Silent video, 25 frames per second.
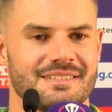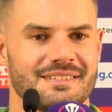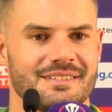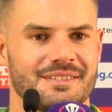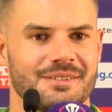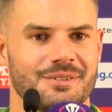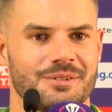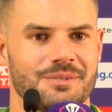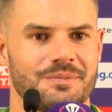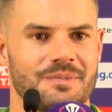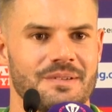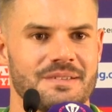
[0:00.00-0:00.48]

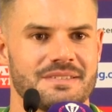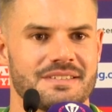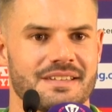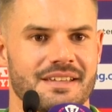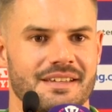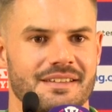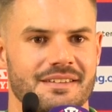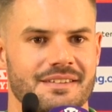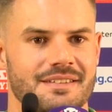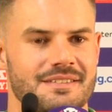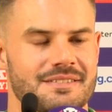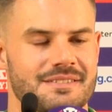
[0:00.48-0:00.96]
you almost
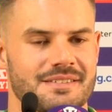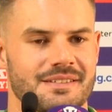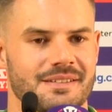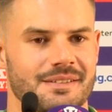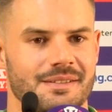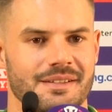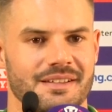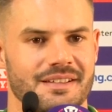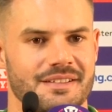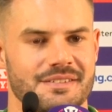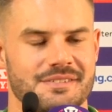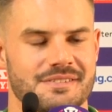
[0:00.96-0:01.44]
get this thing
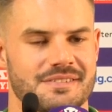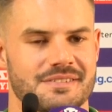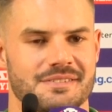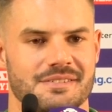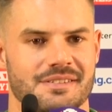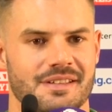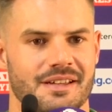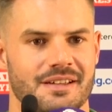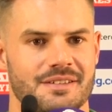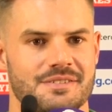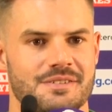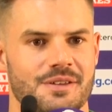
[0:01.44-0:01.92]
that just
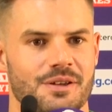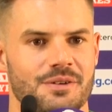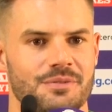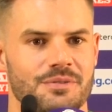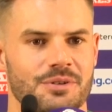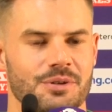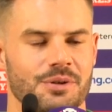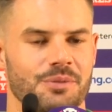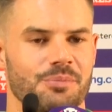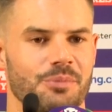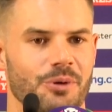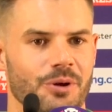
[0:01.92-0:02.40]
takes over
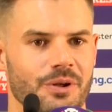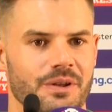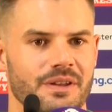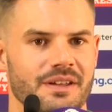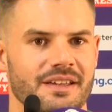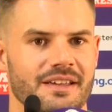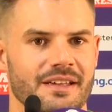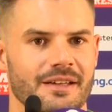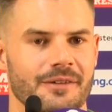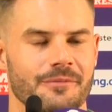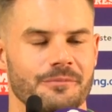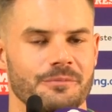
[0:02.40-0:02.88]
your
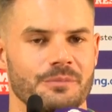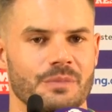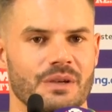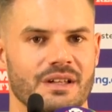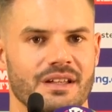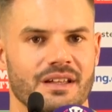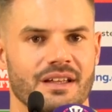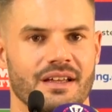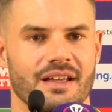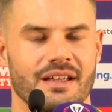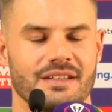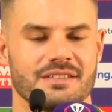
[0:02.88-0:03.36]
body
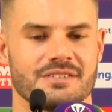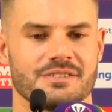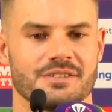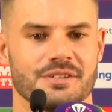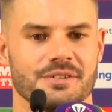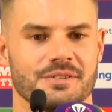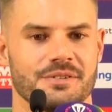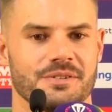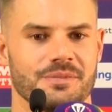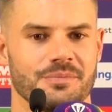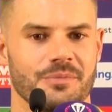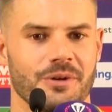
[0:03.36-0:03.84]
at
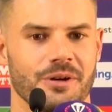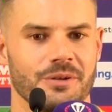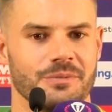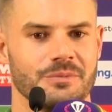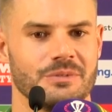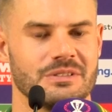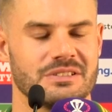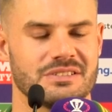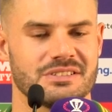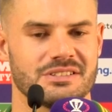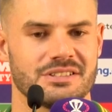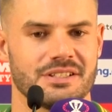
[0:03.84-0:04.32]
certain moments.